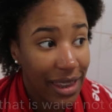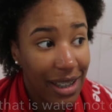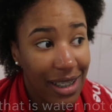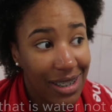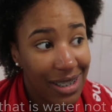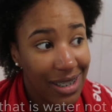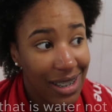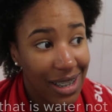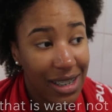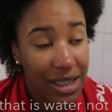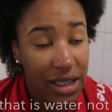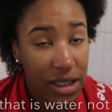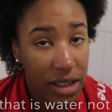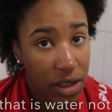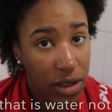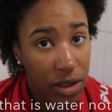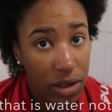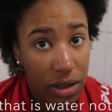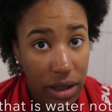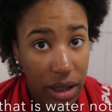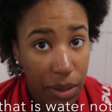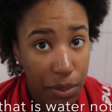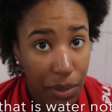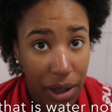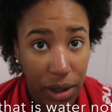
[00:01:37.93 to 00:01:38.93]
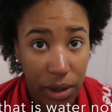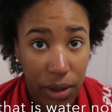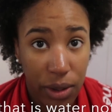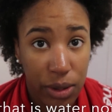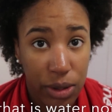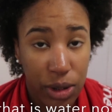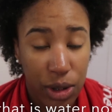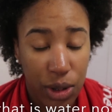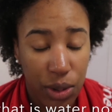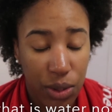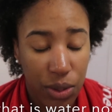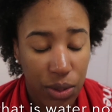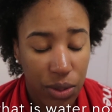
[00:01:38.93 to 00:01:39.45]
This is literally my
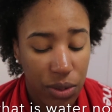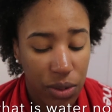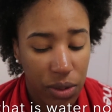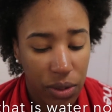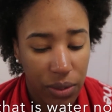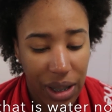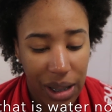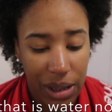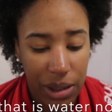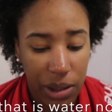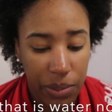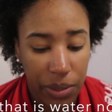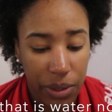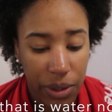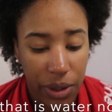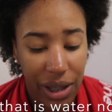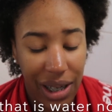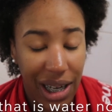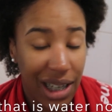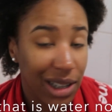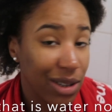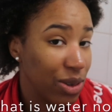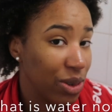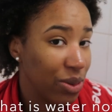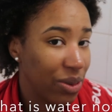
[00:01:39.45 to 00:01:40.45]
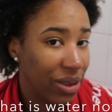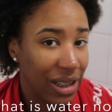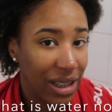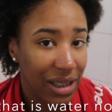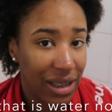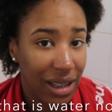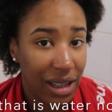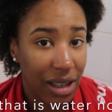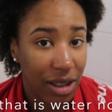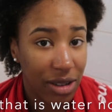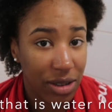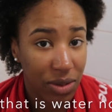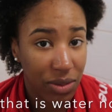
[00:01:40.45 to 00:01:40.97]
go-to while deployed. I don't do
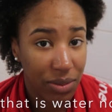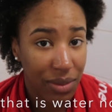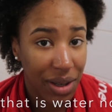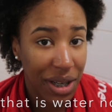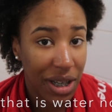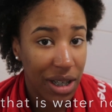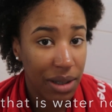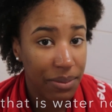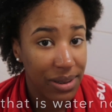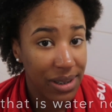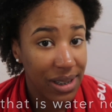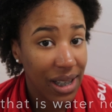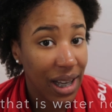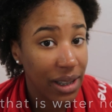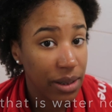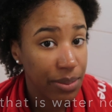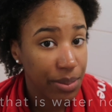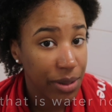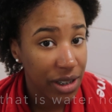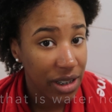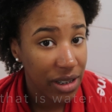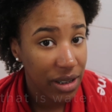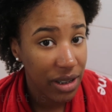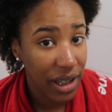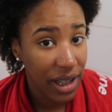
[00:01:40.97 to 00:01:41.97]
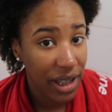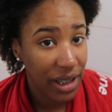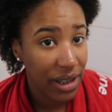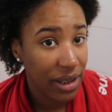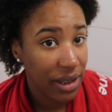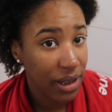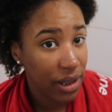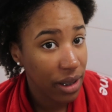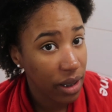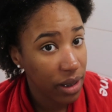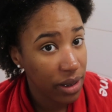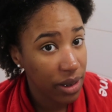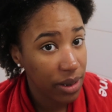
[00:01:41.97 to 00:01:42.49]
anything else with my hair besides putting it
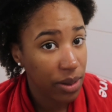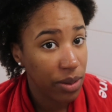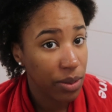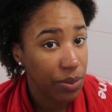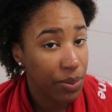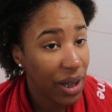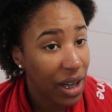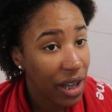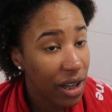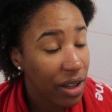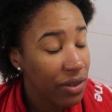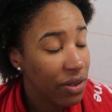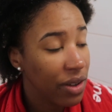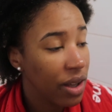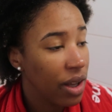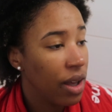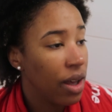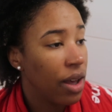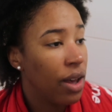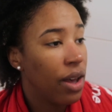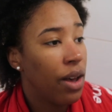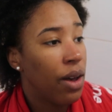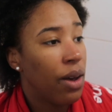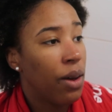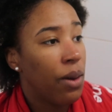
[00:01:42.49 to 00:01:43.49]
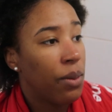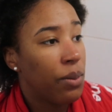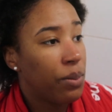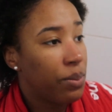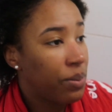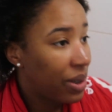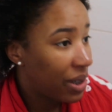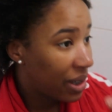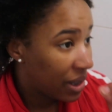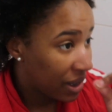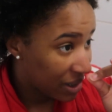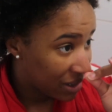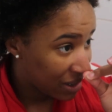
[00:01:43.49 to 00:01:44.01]
in a little puff,
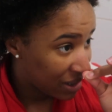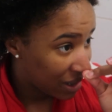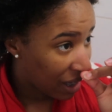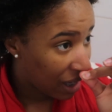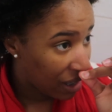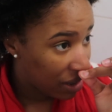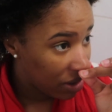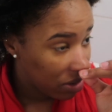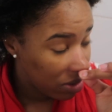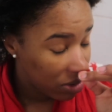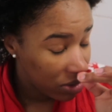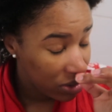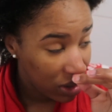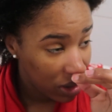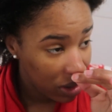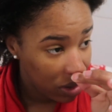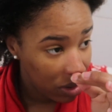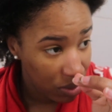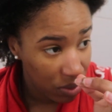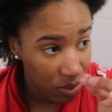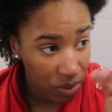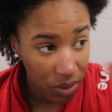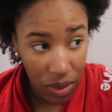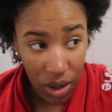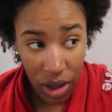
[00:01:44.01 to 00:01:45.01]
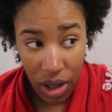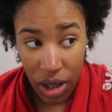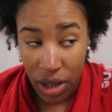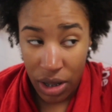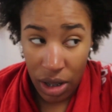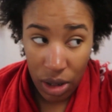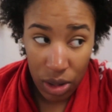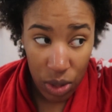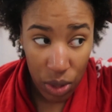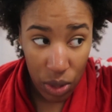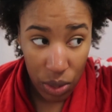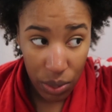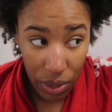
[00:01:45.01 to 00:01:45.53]
but I usually do
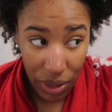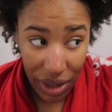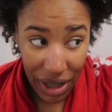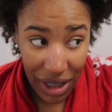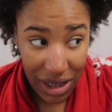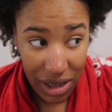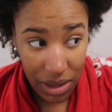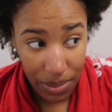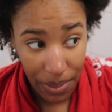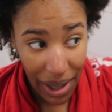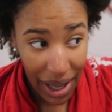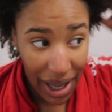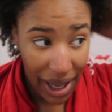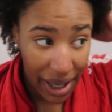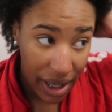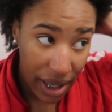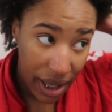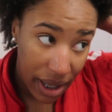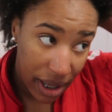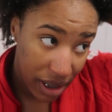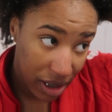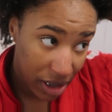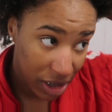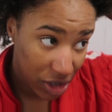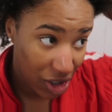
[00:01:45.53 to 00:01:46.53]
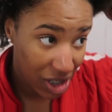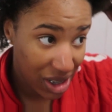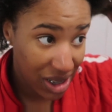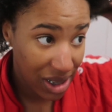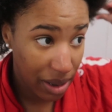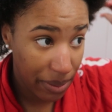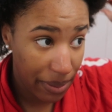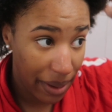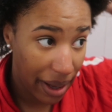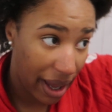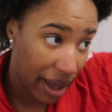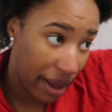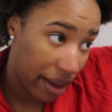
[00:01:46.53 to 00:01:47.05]
the 2 braids back, straight to
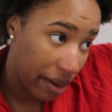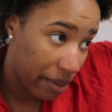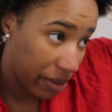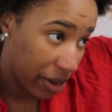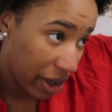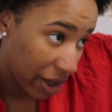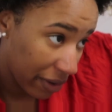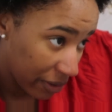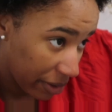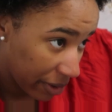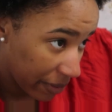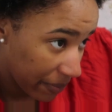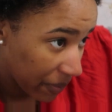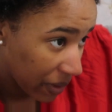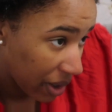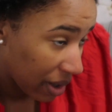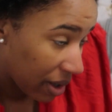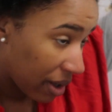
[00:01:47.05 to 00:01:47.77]
the back or whatever,